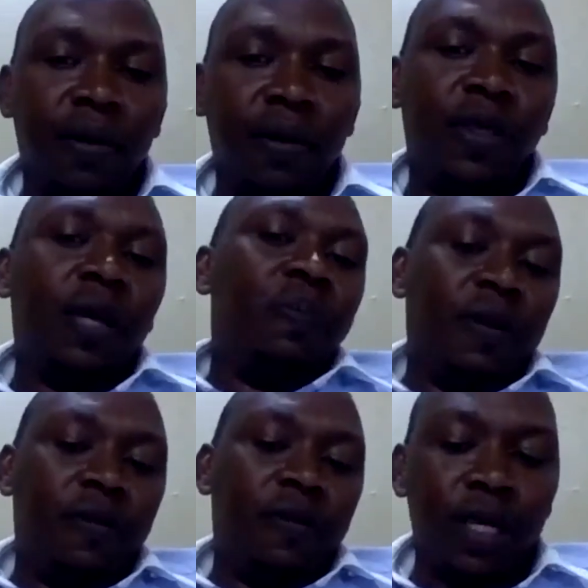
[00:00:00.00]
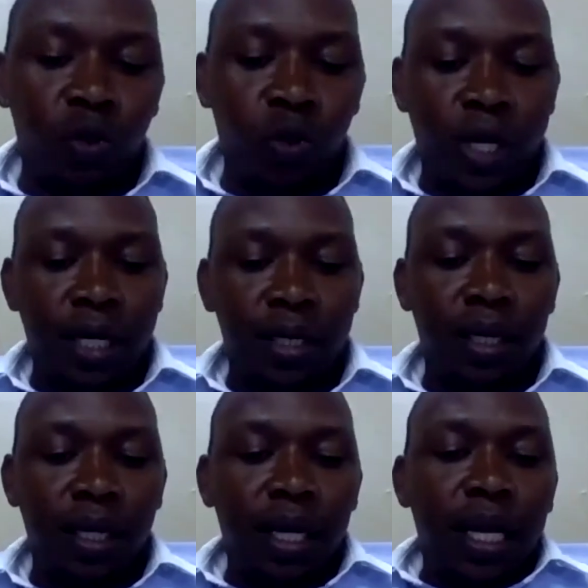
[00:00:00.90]
for the previous 2
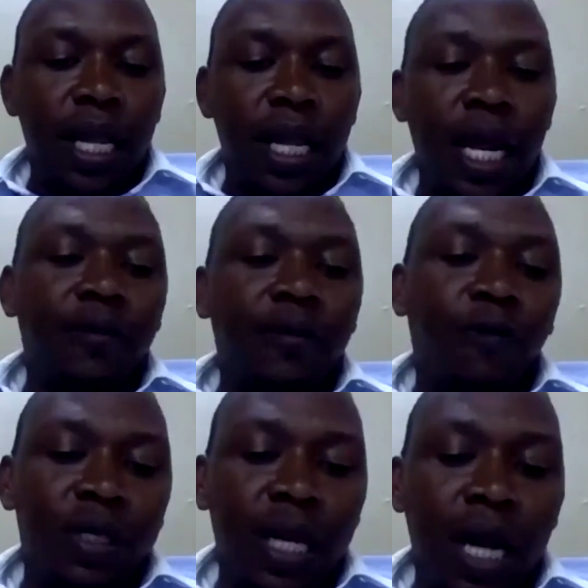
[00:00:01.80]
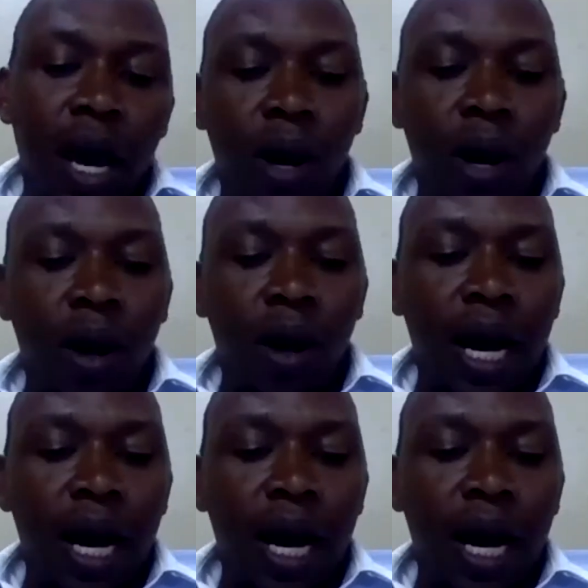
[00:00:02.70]
years. That forms now